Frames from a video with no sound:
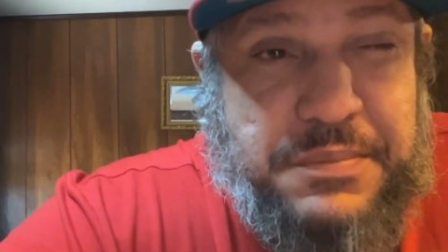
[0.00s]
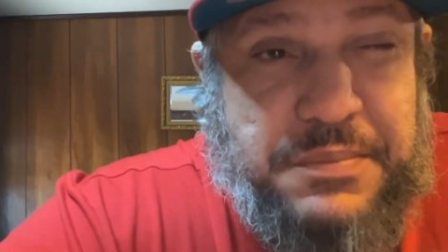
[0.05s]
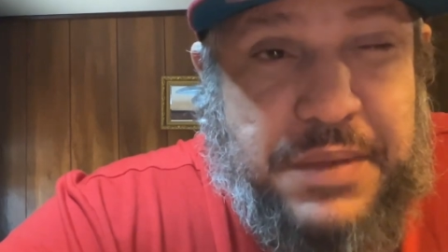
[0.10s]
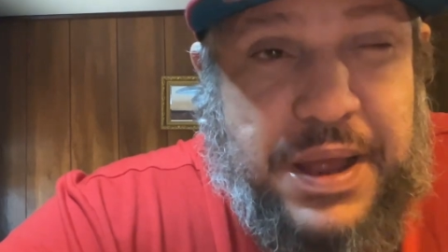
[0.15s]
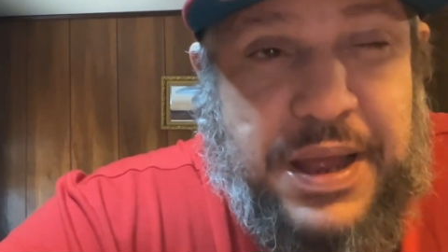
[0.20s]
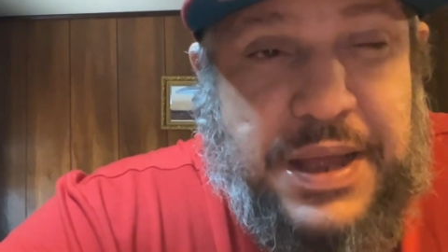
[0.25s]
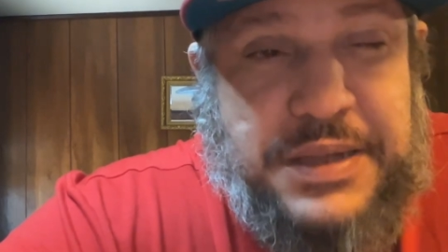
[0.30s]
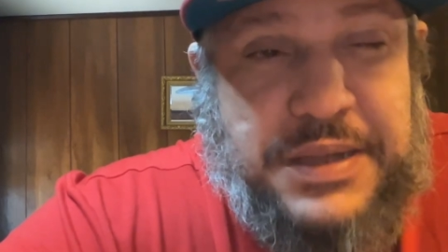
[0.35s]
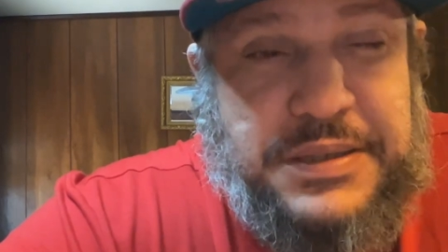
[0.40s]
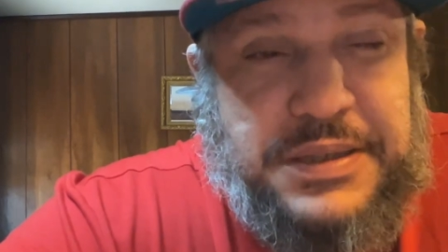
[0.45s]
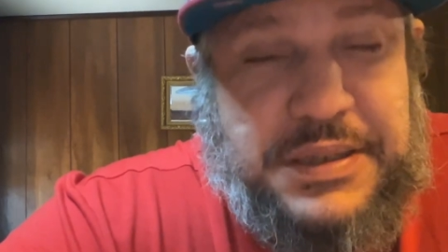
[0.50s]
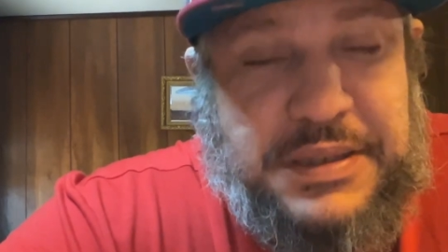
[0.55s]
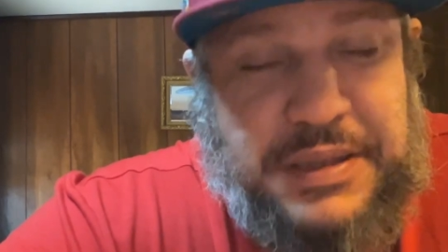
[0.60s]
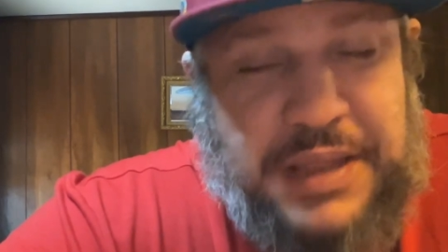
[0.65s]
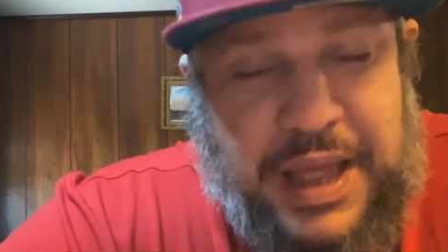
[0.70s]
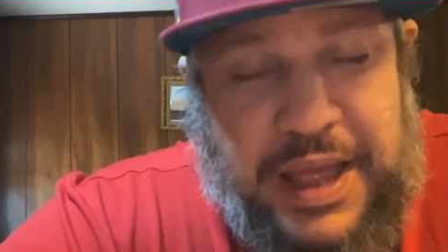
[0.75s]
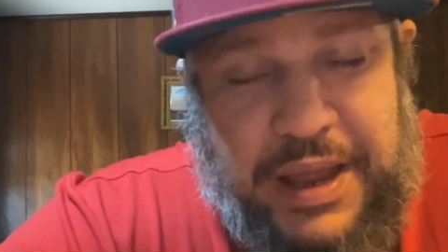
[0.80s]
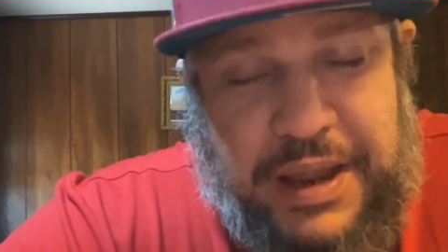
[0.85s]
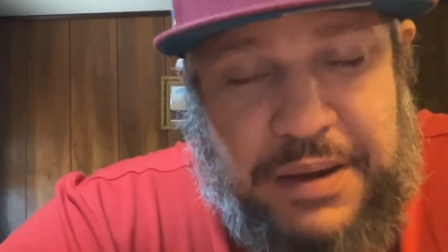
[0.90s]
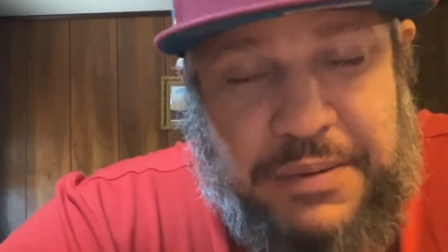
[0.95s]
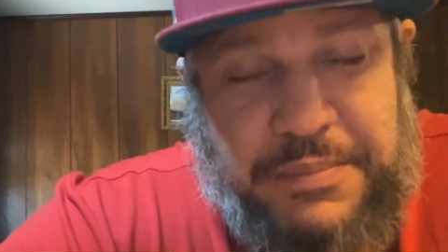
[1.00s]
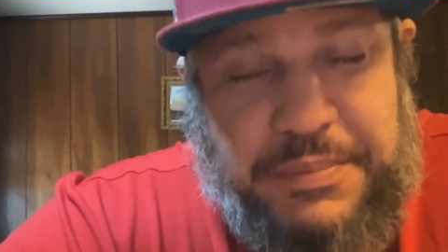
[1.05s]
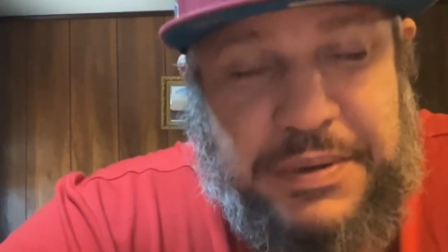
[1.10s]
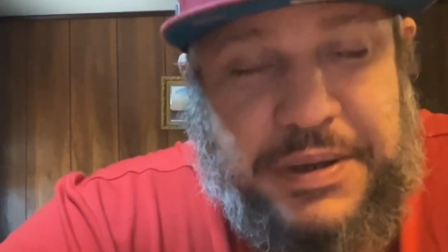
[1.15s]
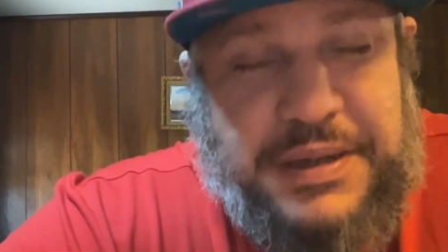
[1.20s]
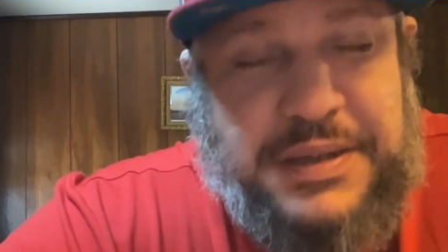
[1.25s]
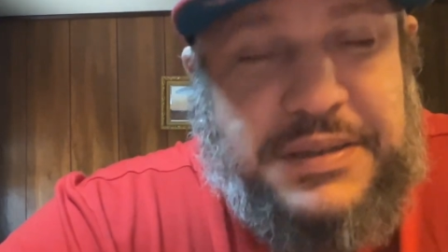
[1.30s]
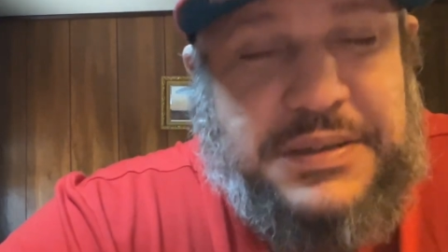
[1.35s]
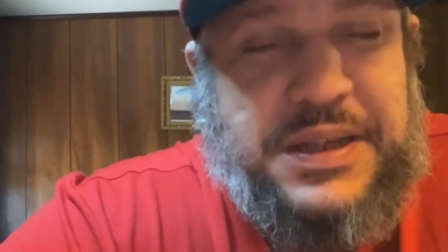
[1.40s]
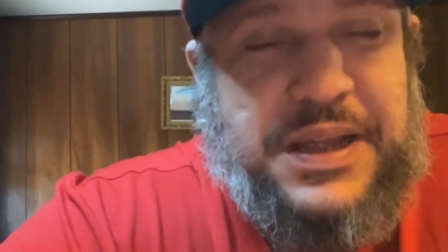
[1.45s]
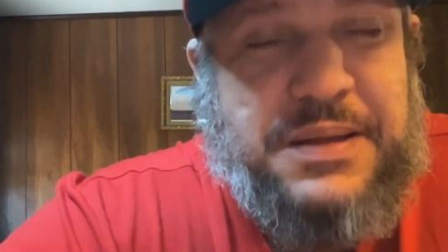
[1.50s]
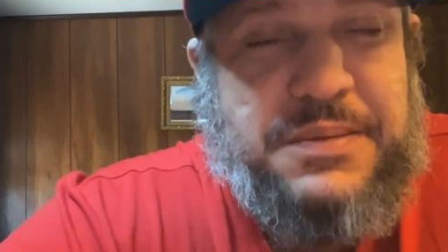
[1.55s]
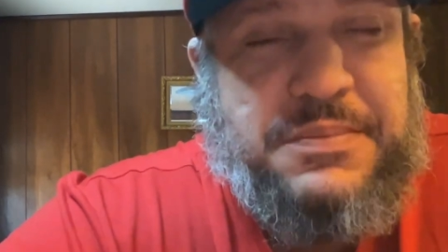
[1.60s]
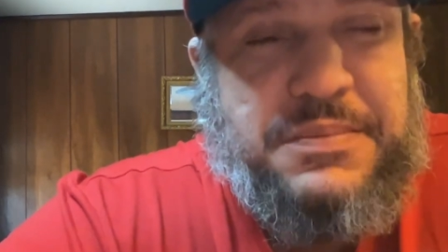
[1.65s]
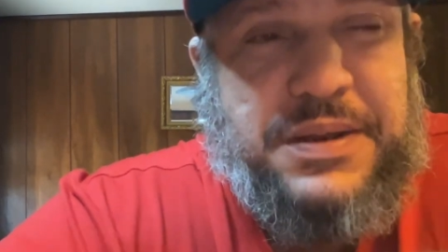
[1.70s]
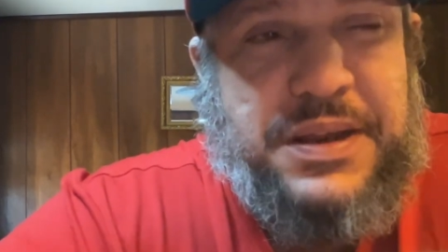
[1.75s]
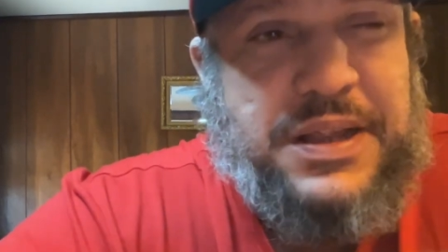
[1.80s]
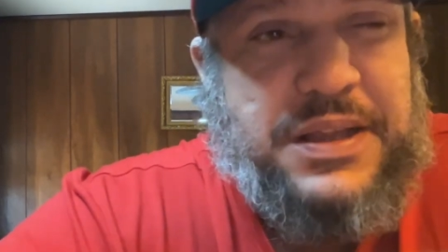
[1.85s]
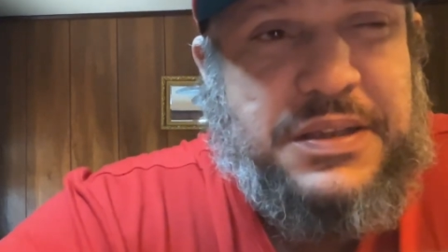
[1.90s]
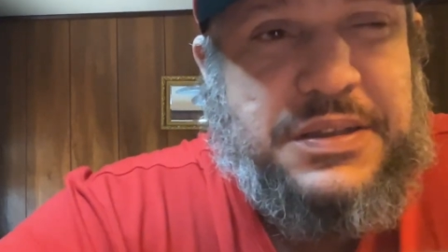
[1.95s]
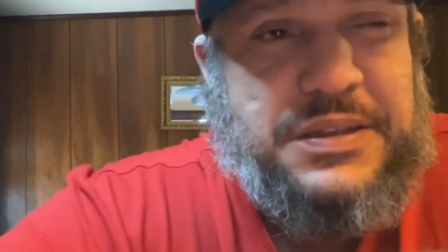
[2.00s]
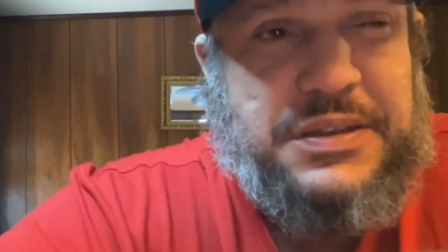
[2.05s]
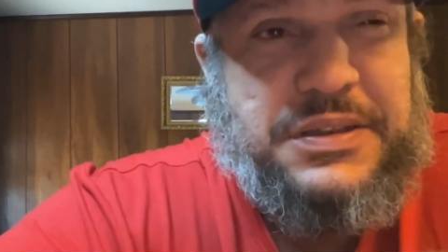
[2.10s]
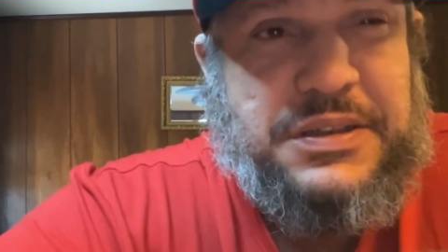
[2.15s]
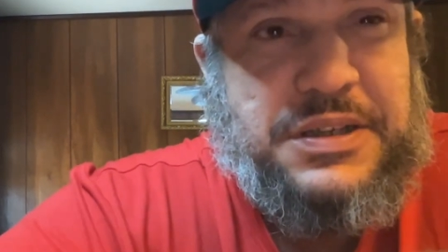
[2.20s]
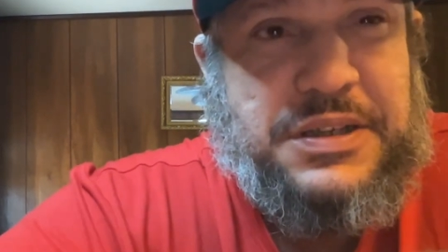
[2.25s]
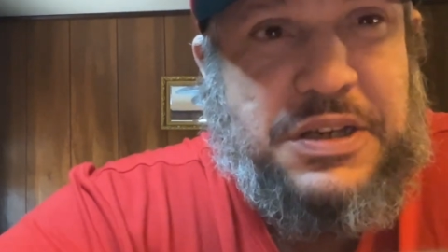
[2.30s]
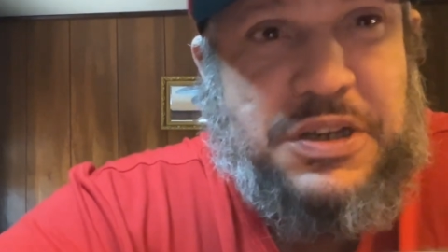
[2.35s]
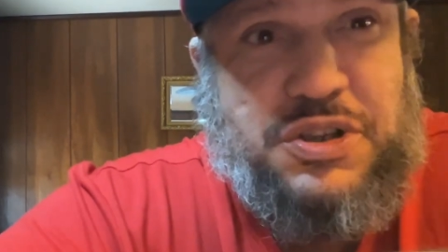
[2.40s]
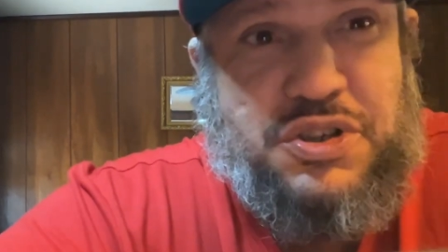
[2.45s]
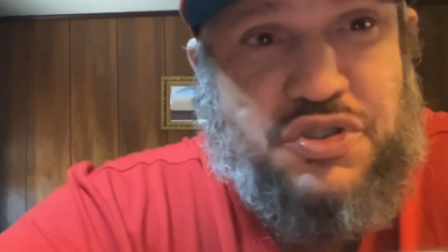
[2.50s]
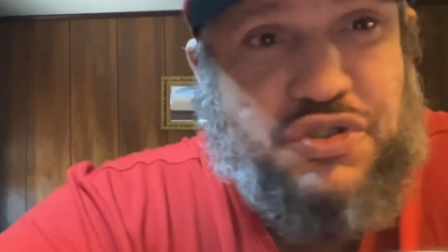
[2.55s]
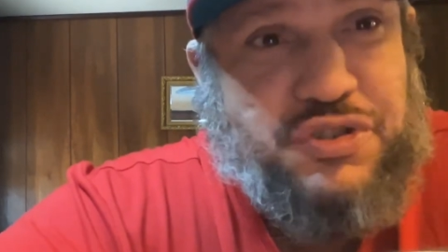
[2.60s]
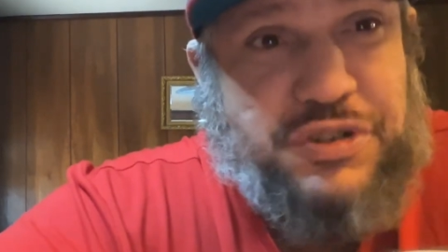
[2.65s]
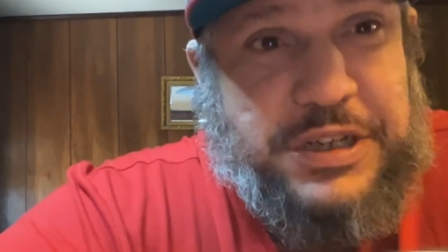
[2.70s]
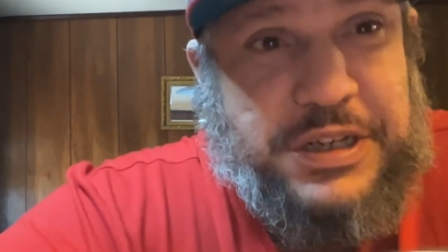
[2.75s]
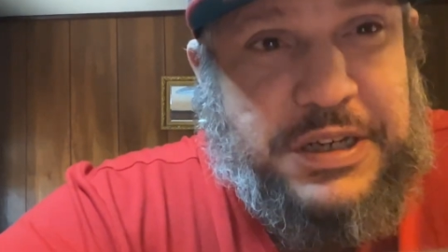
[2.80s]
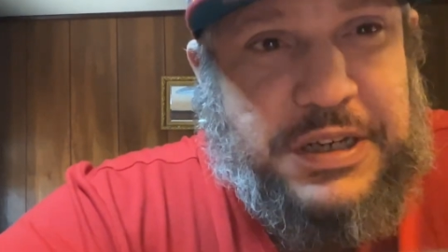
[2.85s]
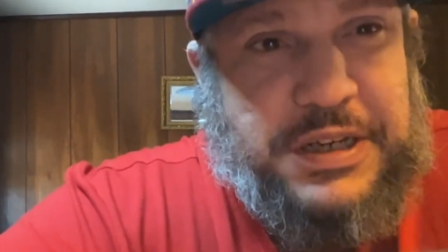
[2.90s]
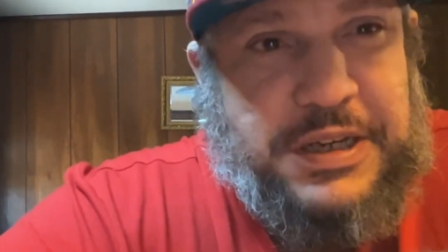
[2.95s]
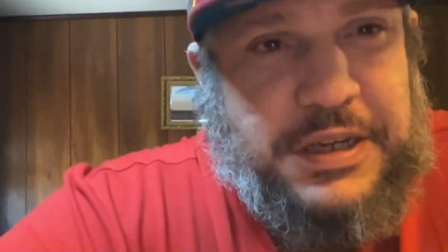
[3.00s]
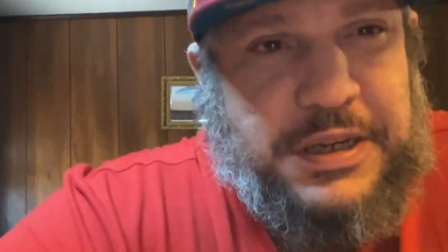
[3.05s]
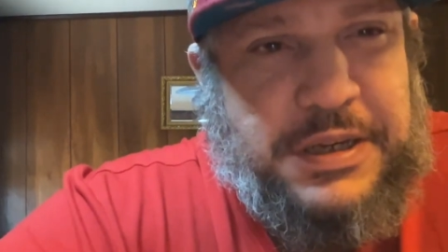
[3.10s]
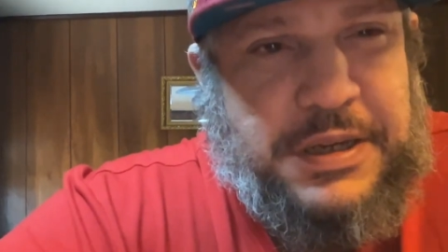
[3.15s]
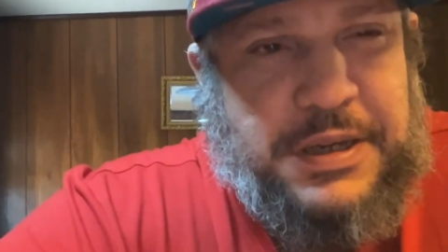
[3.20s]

My eyes are tired because I need something to drink.